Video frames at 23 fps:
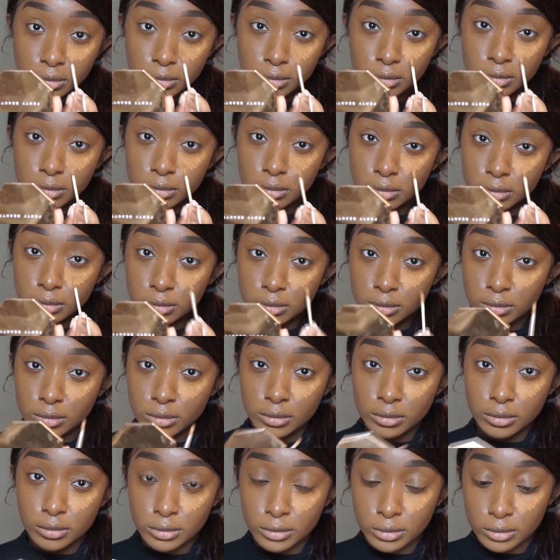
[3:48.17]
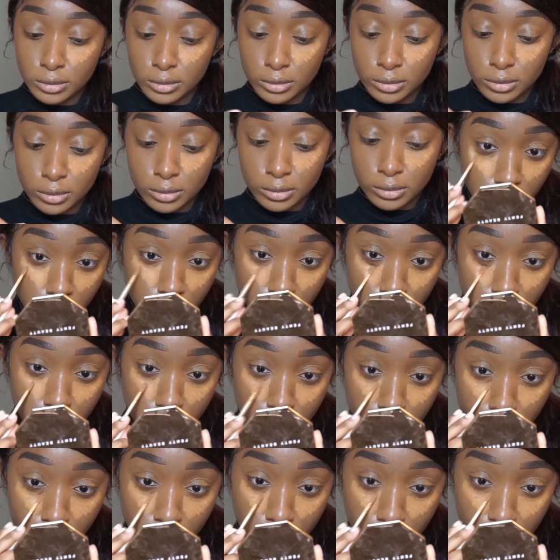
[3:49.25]
Beauty concealer,
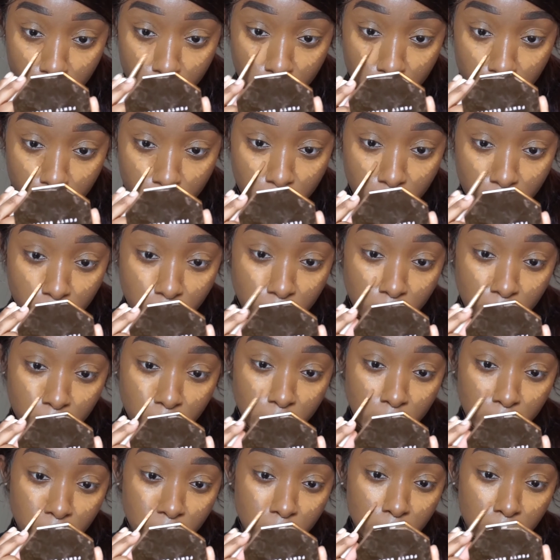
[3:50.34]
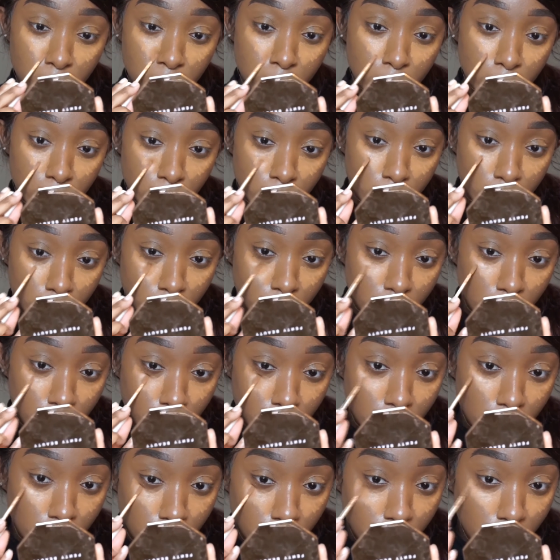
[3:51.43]
and I mean, it's not really much to
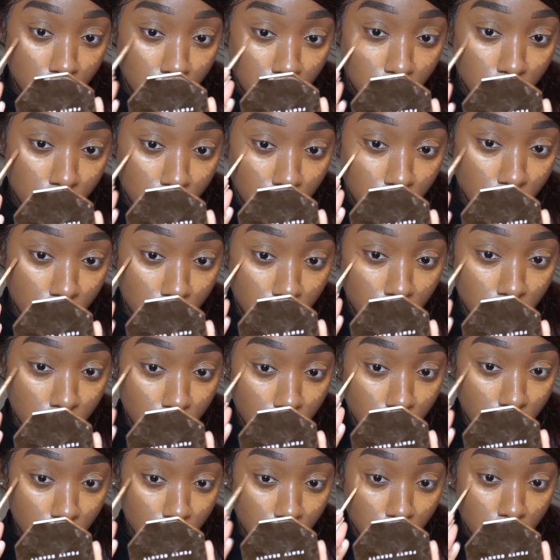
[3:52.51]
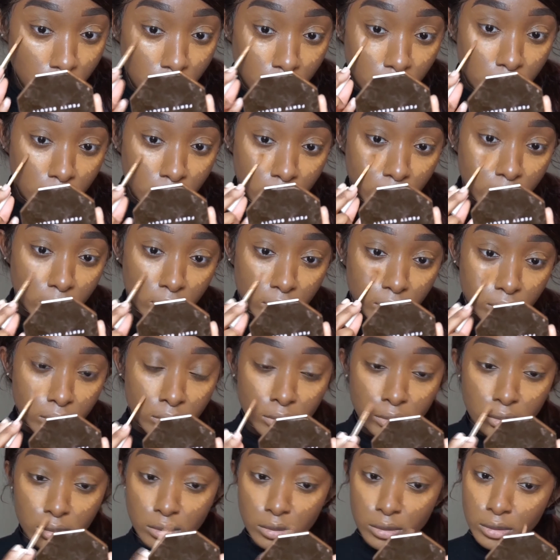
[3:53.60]
say. Like, it is a good concealer and I do
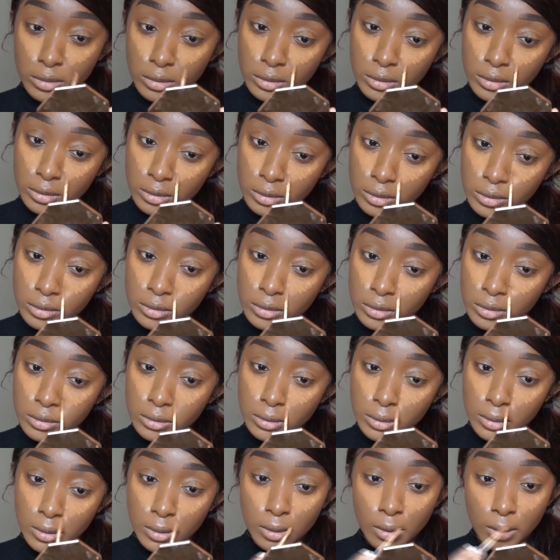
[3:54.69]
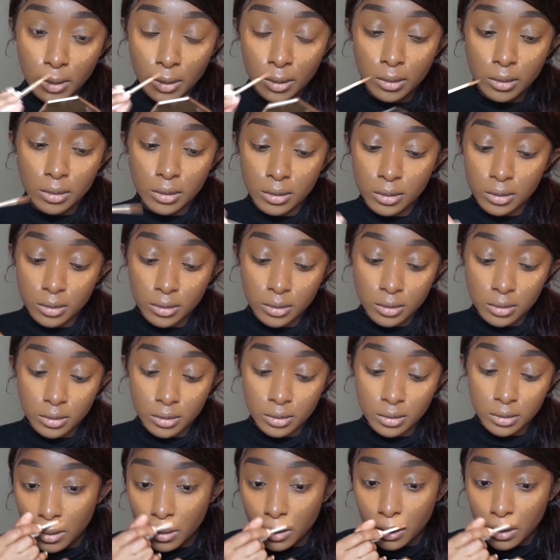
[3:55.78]
like using it. It's very lightweight.
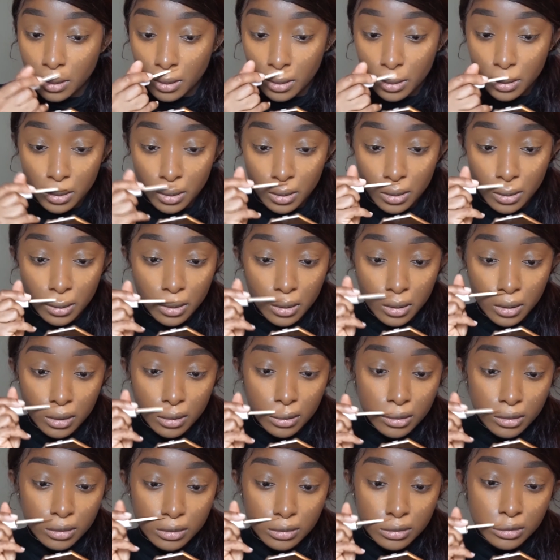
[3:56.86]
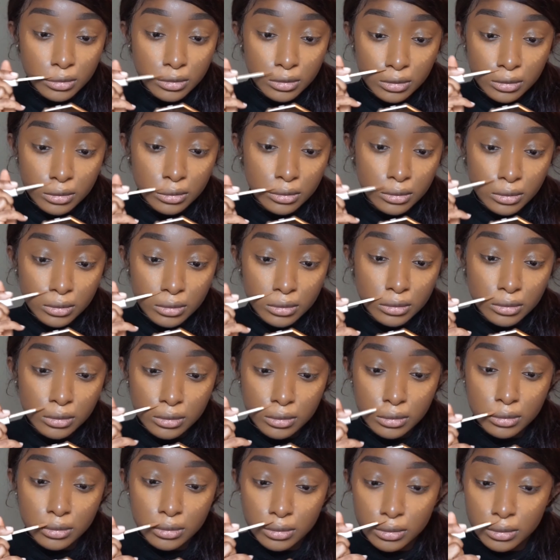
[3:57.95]
And it is a matte concealer,
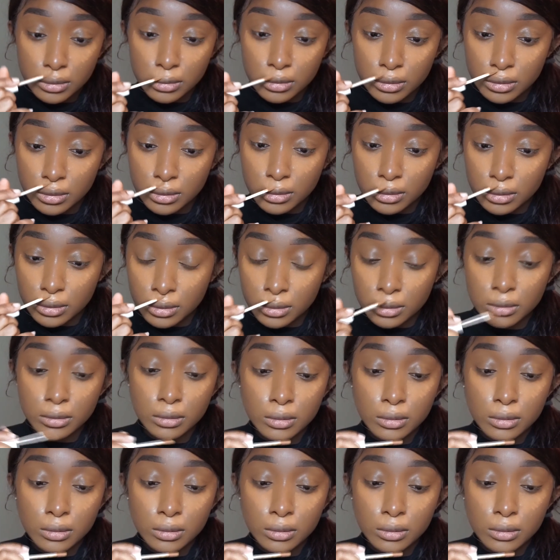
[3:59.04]
and I, you know,